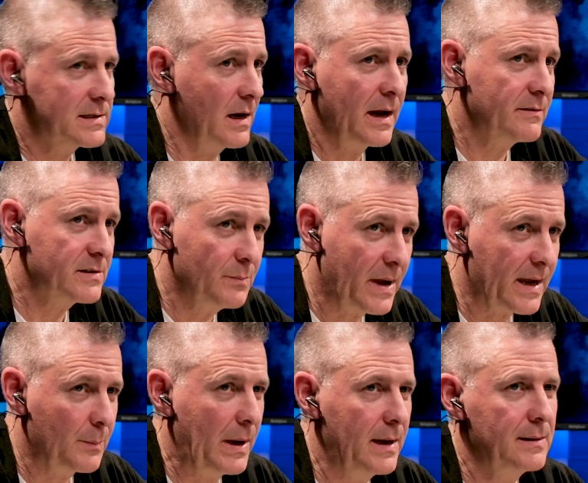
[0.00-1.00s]
have some
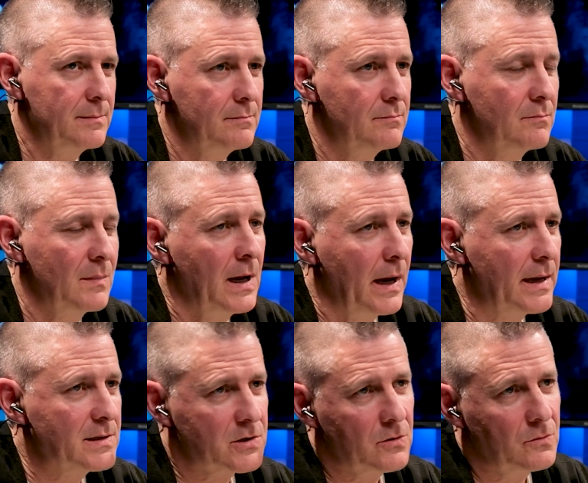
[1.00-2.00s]
back pain,
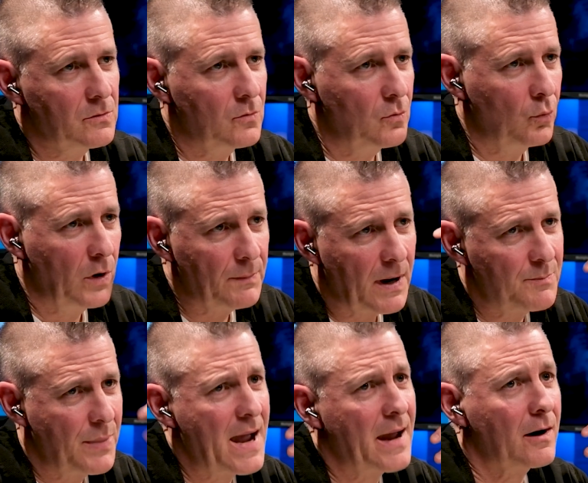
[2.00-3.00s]
and so when my
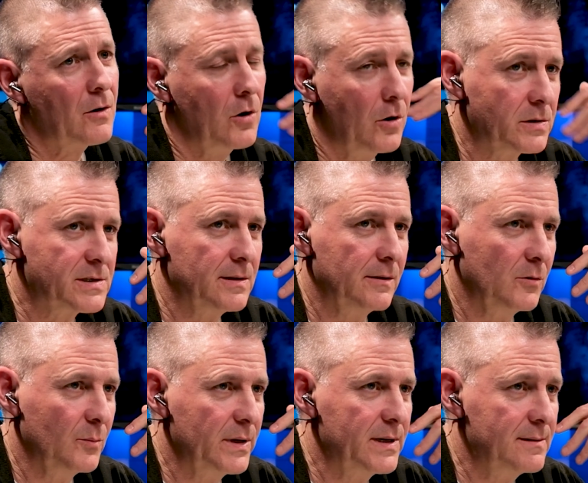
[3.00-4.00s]
back hurts a
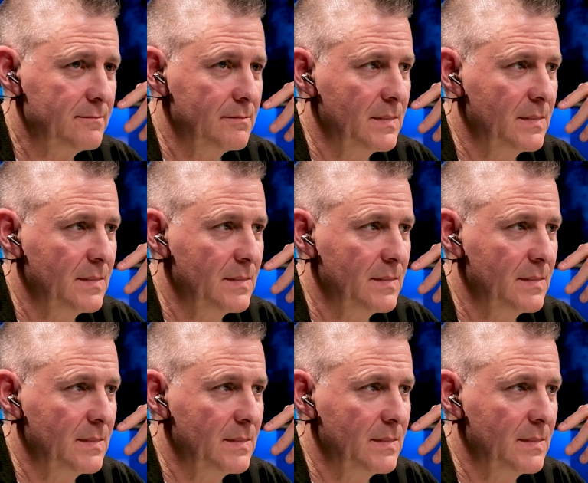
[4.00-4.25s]
little bit,